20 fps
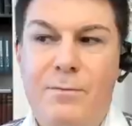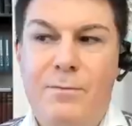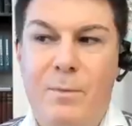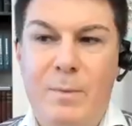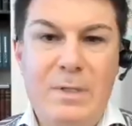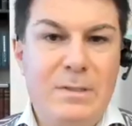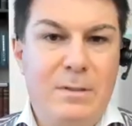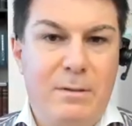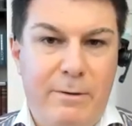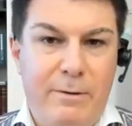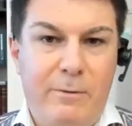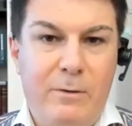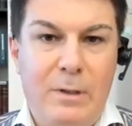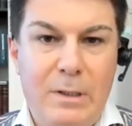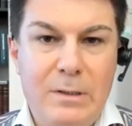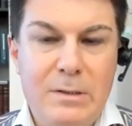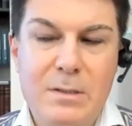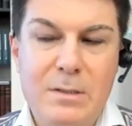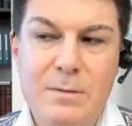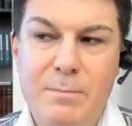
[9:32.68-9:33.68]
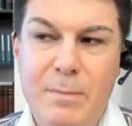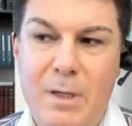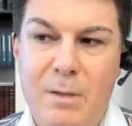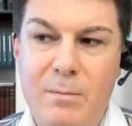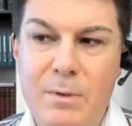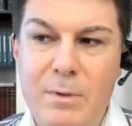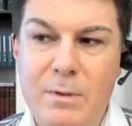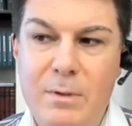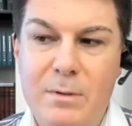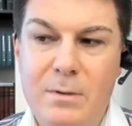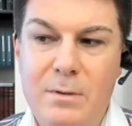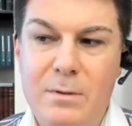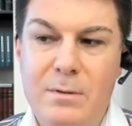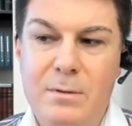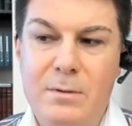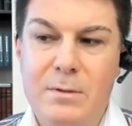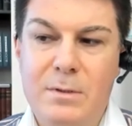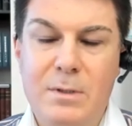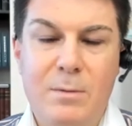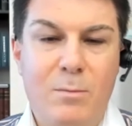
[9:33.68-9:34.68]
For me, scenario analysis may be
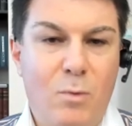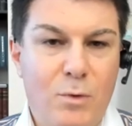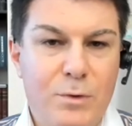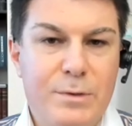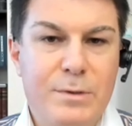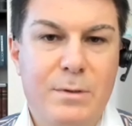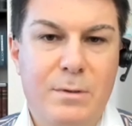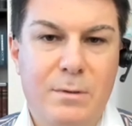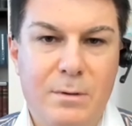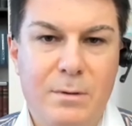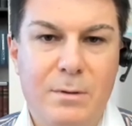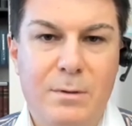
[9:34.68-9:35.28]
the most